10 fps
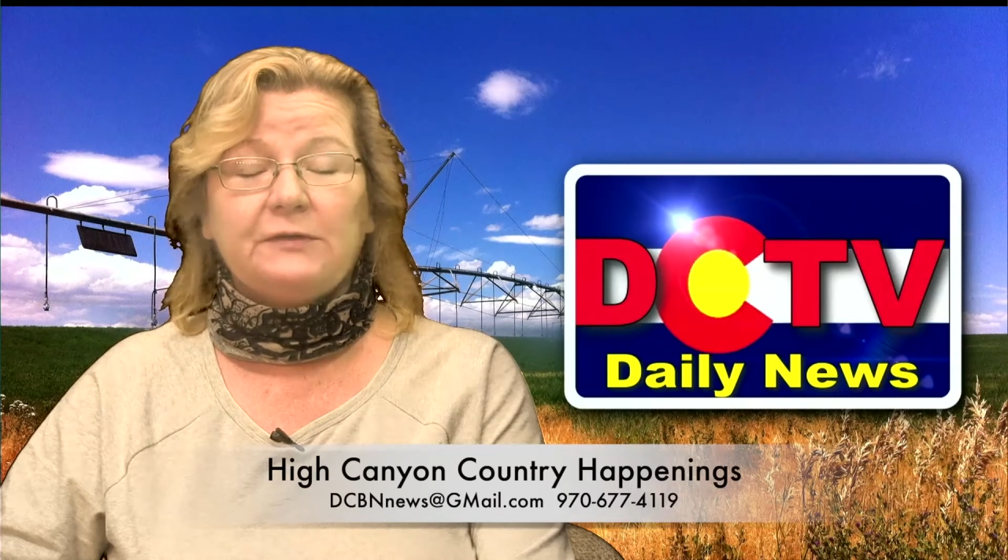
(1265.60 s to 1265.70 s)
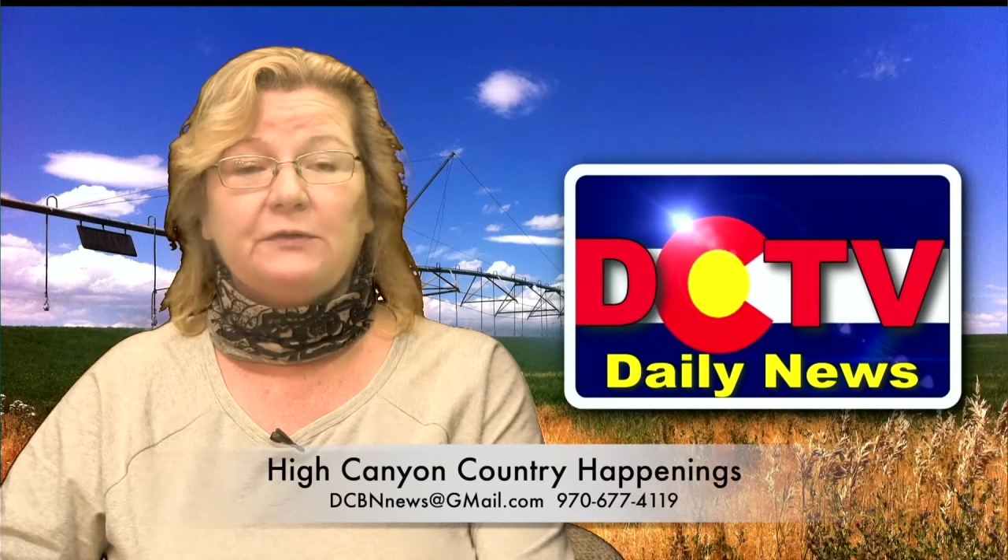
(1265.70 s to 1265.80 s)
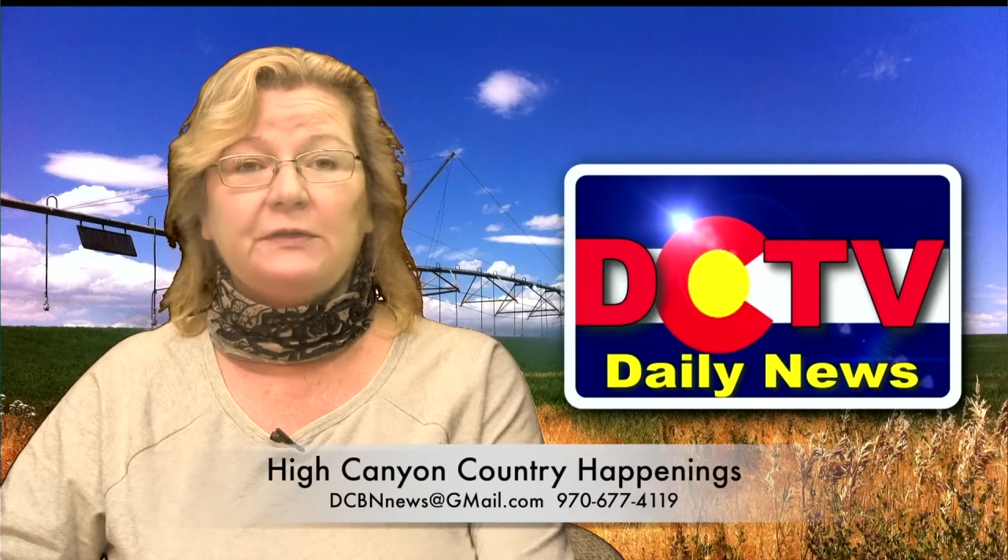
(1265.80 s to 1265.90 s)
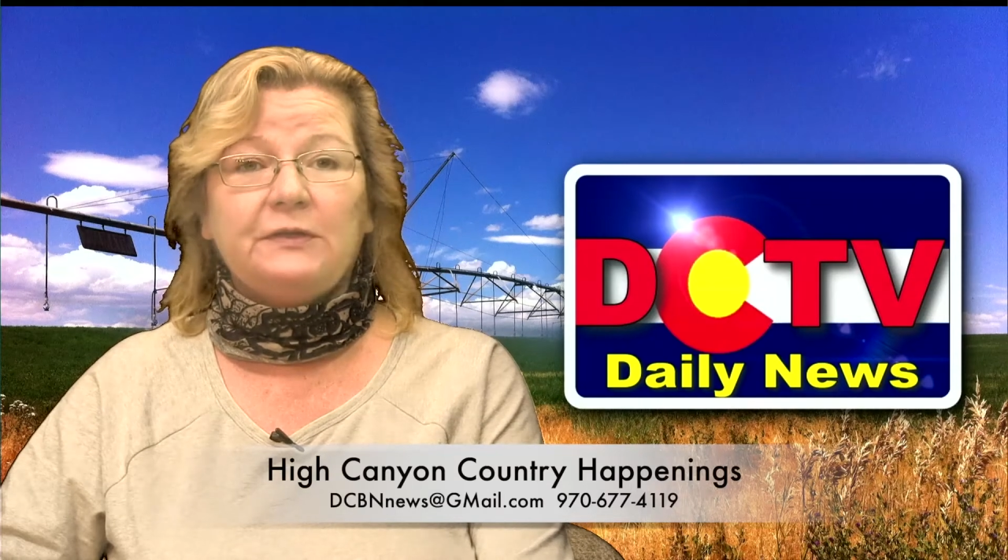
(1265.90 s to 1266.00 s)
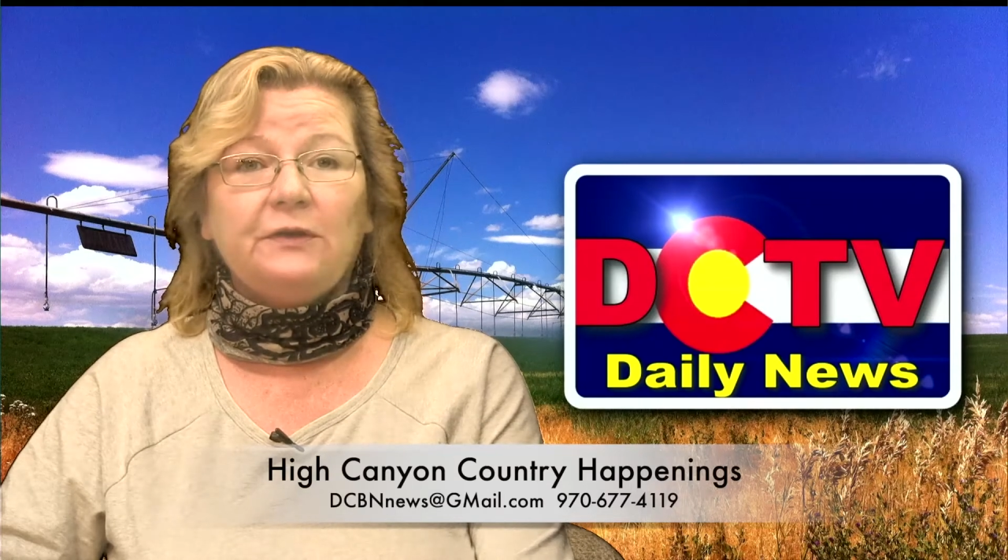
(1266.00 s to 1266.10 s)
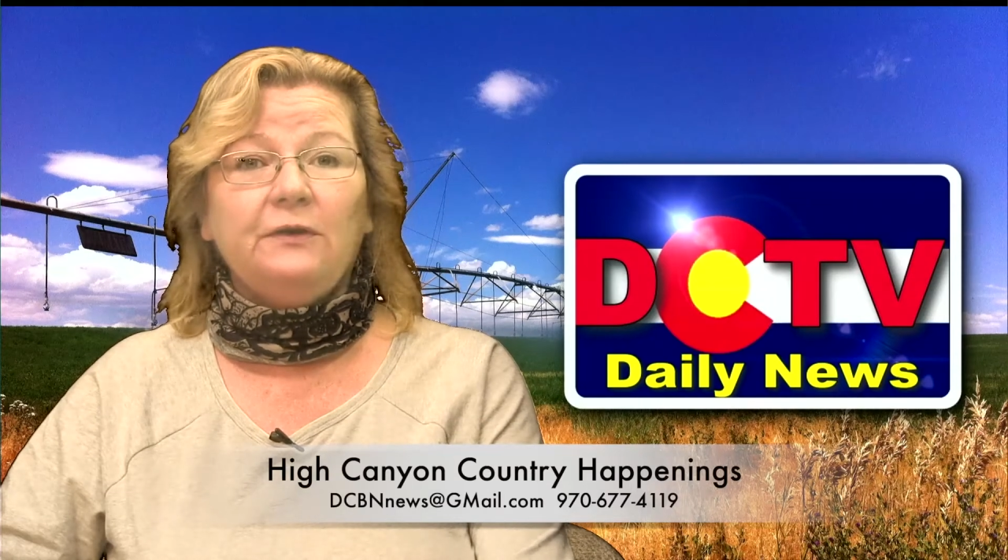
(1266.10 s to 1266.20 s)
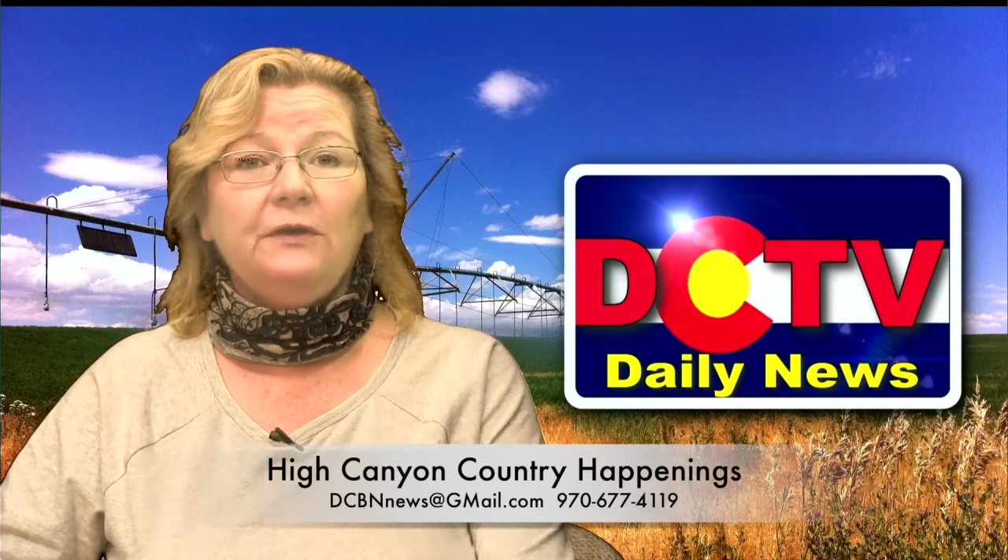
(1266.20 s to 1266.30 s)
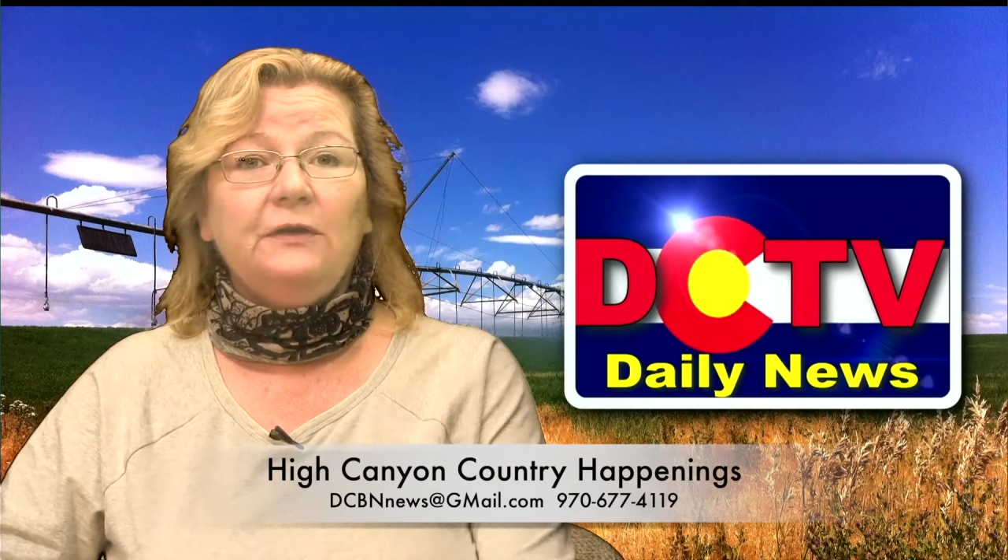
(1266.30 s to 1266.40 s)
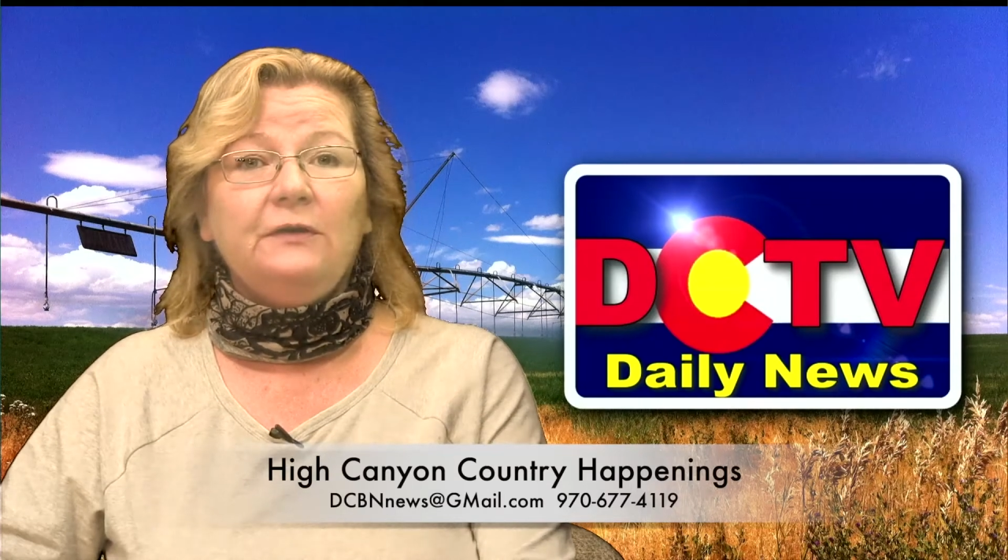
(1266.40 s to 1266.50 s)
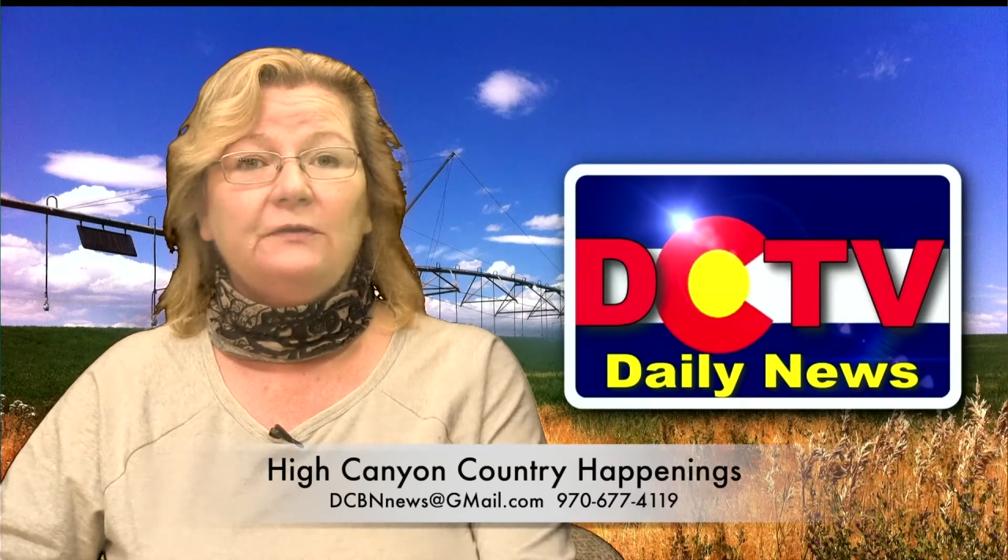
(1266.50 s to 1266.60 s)
this year,
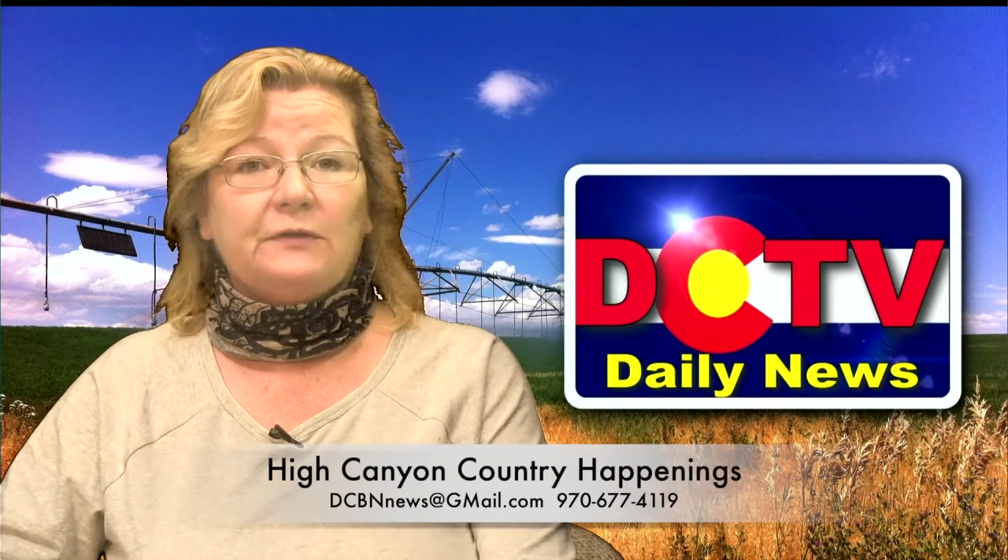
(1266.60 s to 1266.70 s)
so